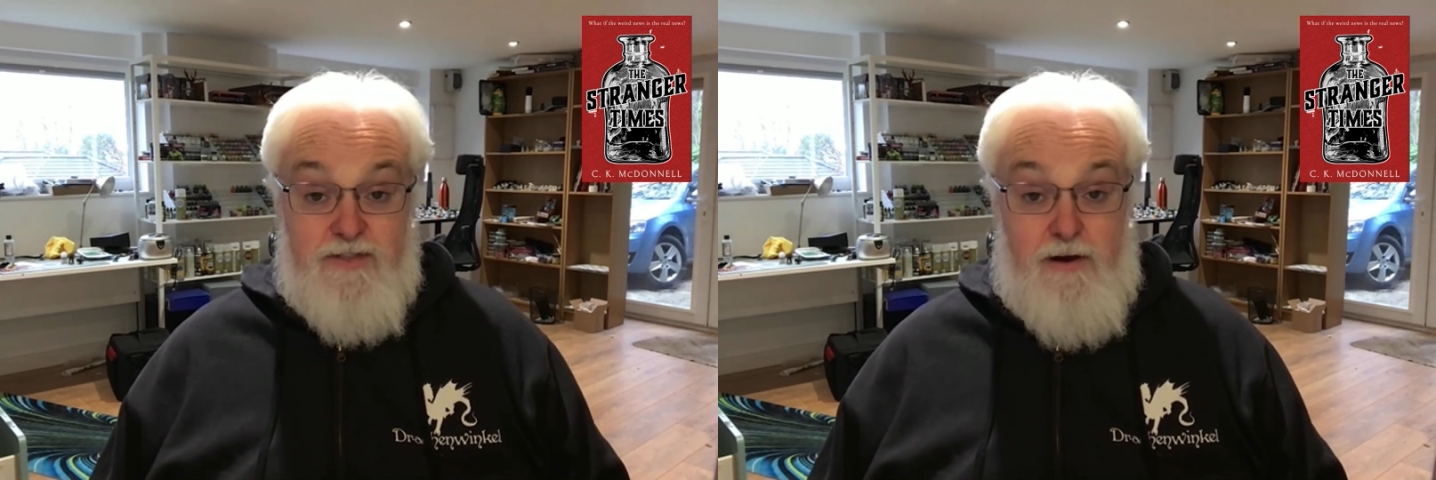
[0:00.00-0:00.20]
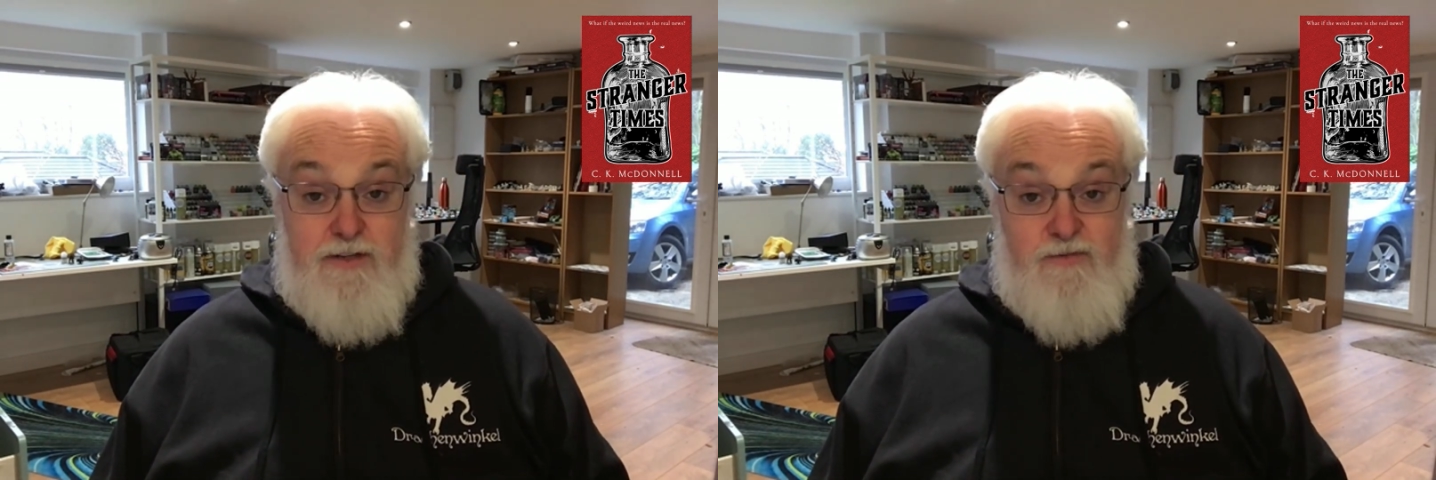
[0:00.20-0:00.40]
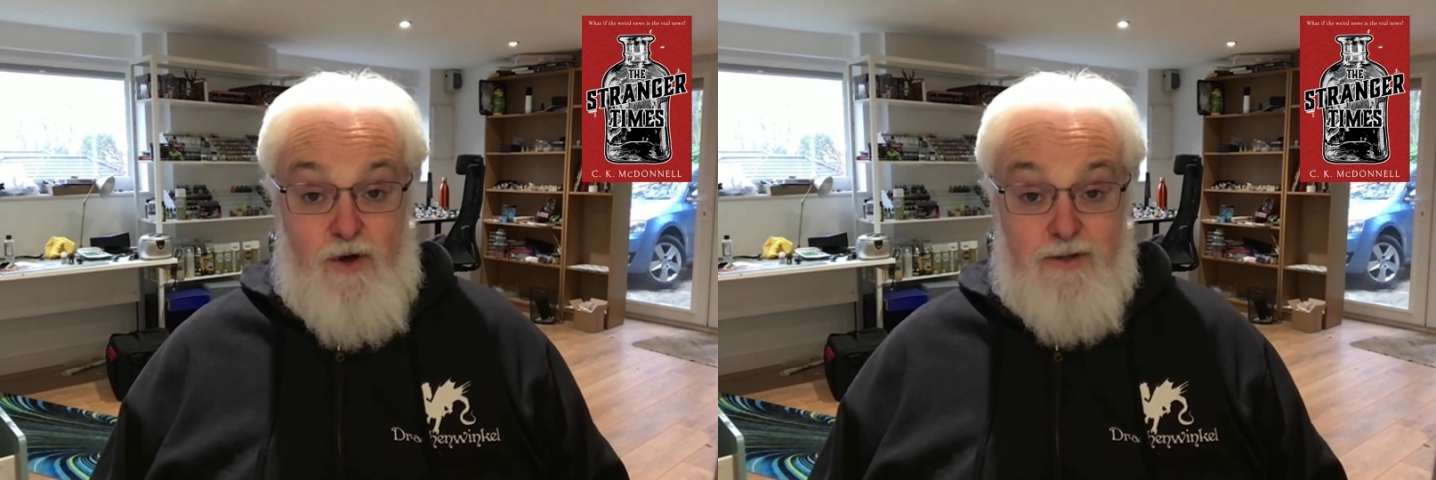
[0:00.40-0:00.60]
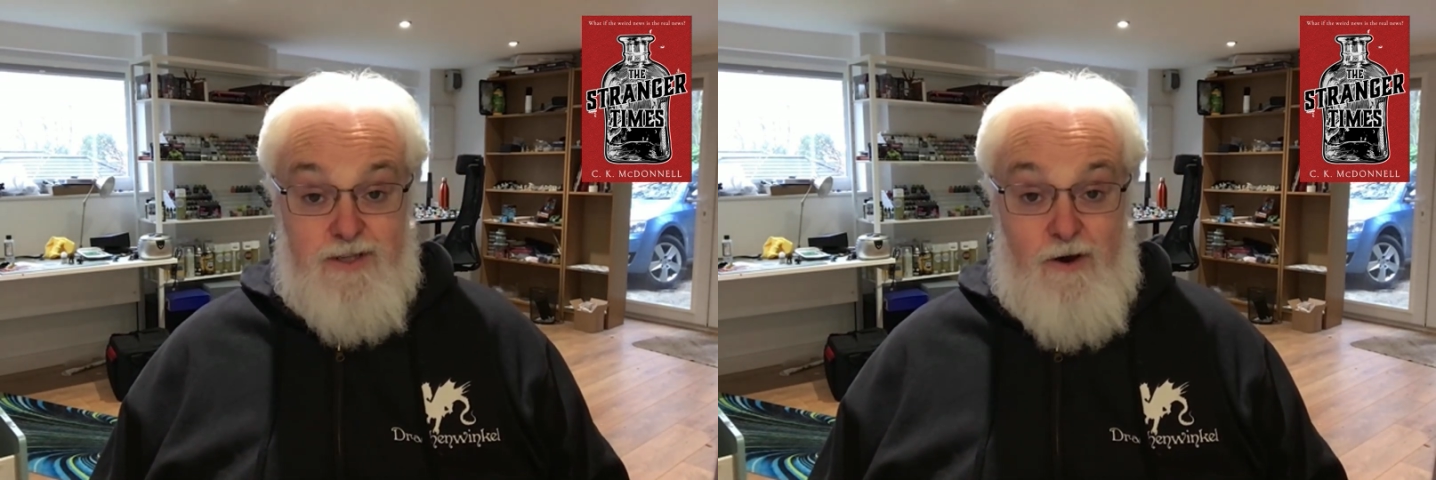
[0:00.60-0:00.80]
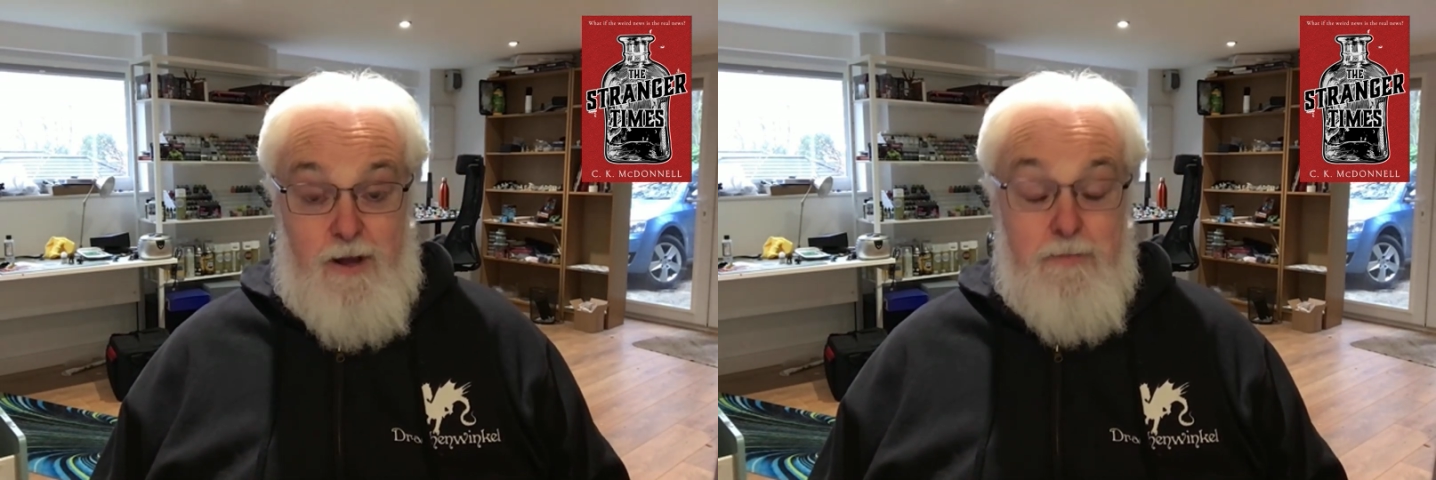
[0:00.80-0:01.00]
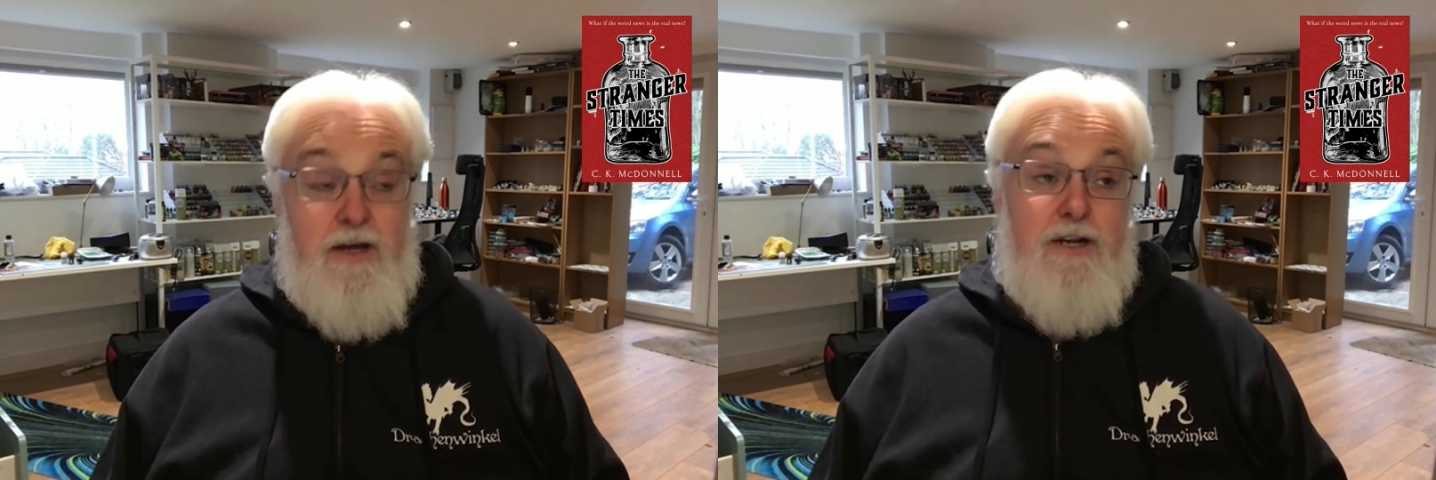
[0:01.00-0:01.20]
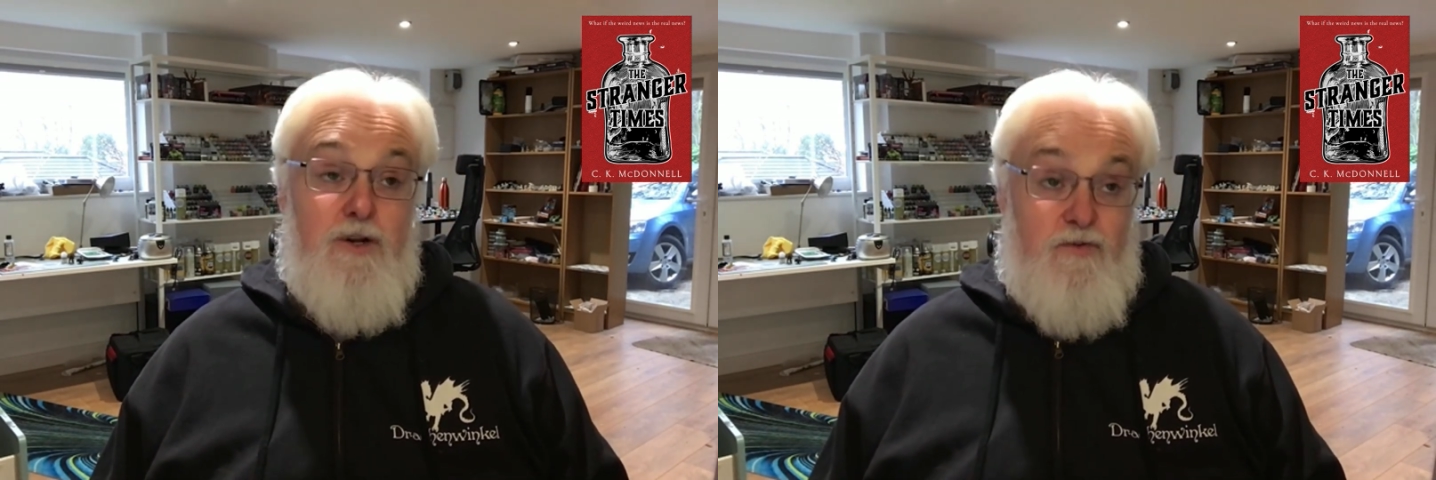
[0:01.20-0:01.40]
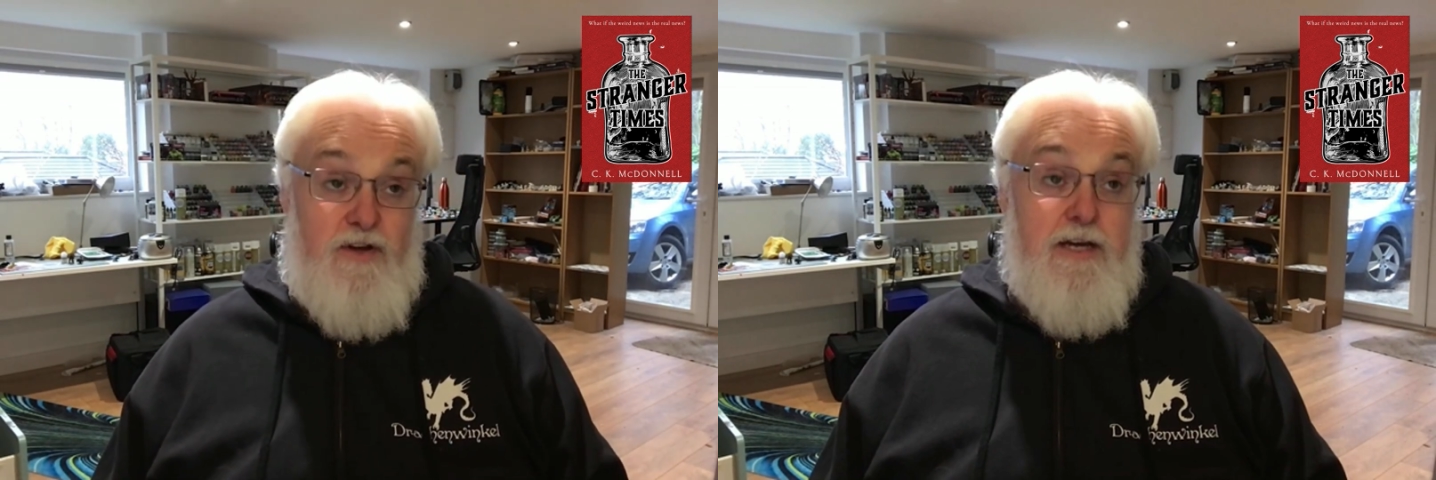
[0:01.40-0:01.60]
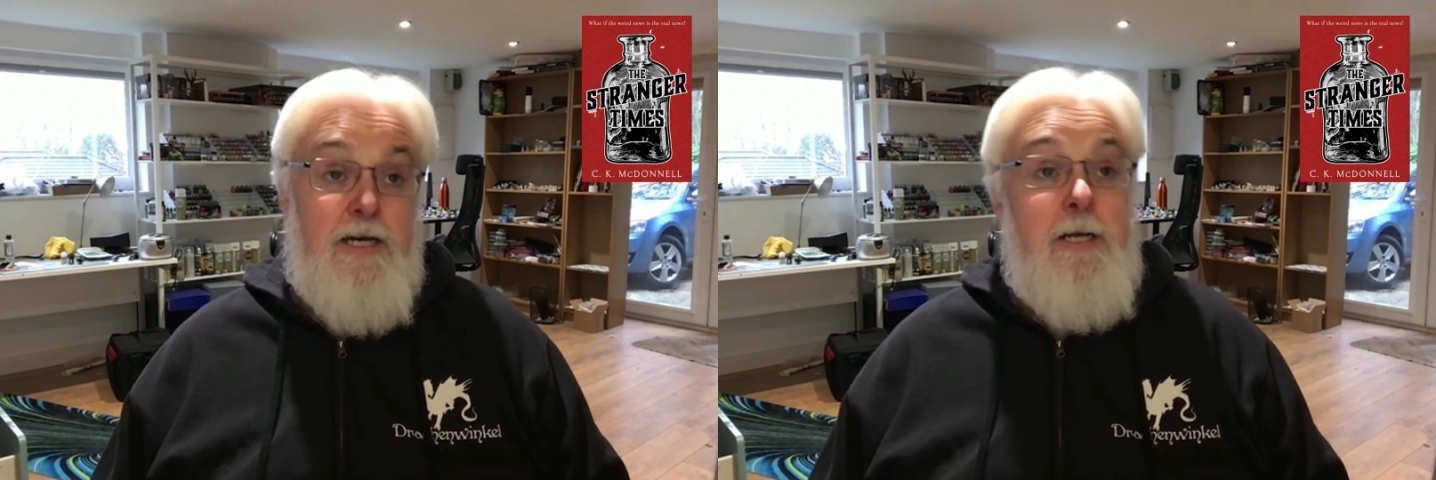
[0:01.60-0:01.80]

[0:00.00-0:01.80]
songs of all time. I love it.